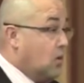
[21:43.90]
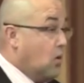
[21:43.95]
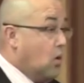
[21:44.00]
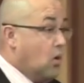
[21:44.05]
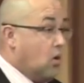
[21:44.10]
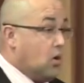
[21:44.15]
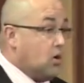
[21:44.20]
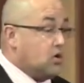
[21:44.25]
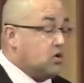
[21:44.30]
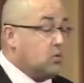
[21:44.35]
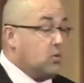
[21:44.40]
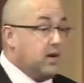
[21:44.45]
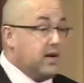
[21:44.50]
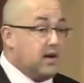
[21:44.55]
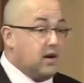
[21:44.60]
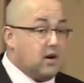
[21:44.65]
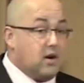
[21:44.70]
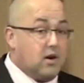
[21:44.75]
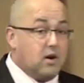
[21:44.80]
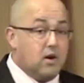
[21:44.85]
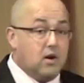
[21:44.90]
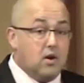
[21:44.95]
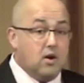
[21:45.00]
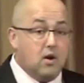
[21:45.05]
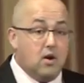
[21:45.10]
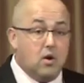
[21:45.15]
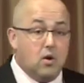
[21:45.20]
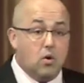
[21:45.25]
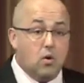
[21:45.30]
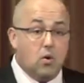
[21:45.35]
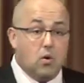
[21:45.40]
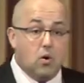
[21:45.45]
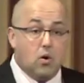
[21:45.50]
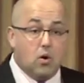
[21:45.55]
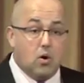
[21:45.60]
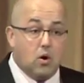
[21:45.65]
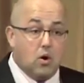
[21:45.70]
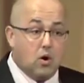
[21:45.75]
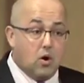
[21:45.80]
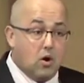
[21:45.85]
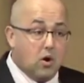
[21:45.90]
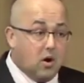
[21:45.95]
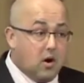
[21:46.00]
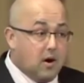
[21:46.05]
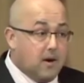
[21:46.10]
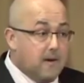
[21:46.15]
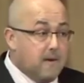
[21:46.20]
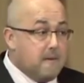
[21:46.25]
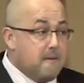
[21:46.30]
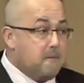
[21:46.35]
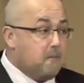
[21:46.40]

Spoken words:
or Twitter or